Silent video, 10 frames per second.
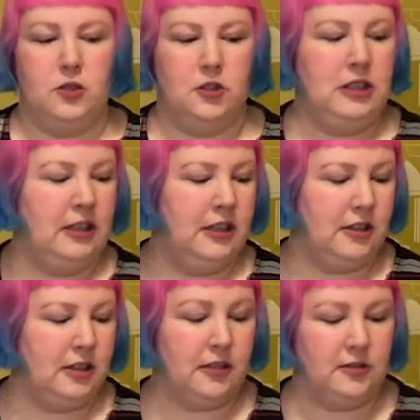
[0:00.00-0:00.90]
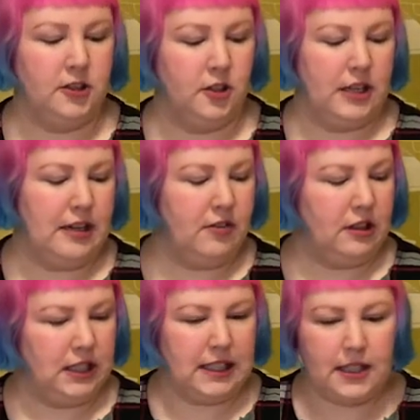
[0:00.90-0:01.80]
or, you know,
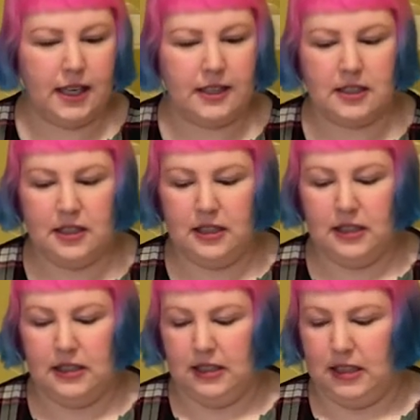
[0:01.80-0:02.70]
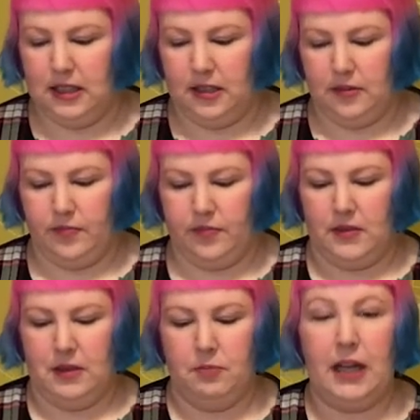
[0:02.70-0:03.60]
anything like that.
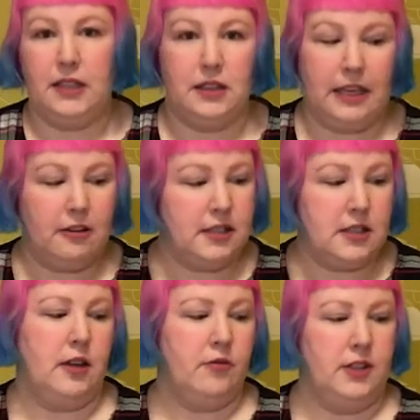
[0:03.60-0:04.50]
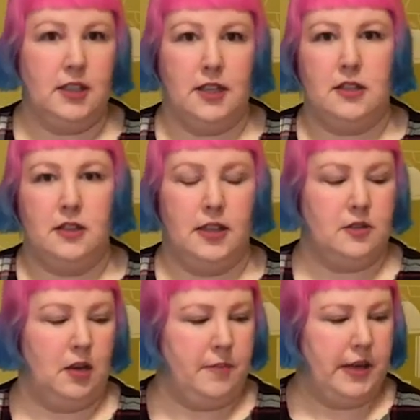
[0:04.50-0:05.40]
But there is definitely dust in there,
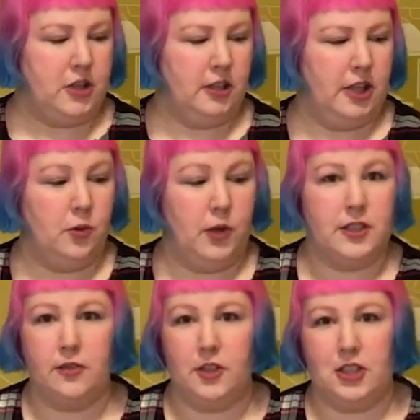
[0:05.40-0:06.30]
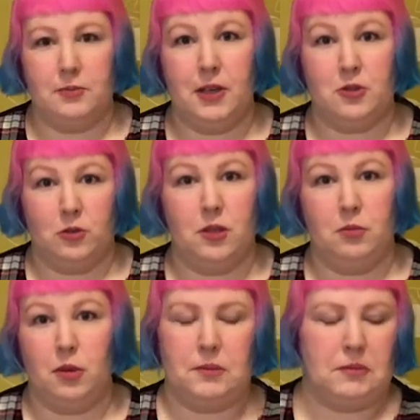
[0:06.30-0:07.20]
so I imagine like once I finish the puzzle there'll
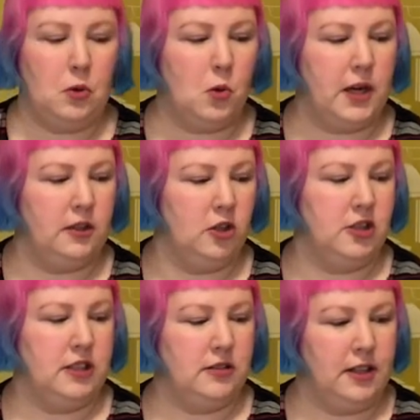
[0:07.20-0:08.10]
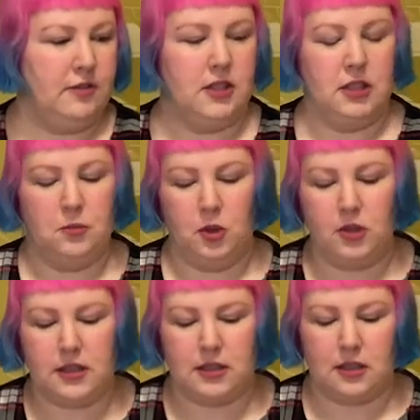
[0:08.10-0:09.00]
probably be quite a lot left in the
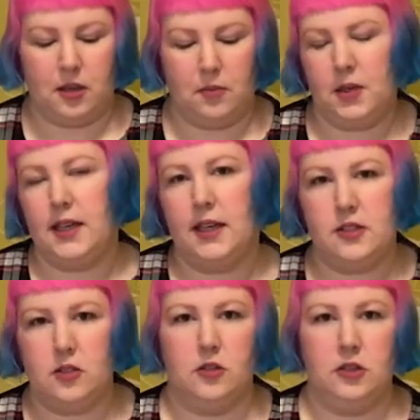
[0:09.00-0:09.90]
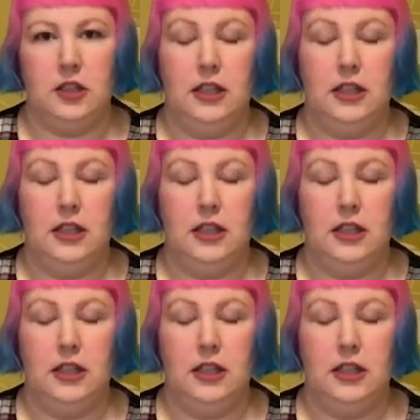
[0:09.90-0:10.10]
box. But I guess, you know,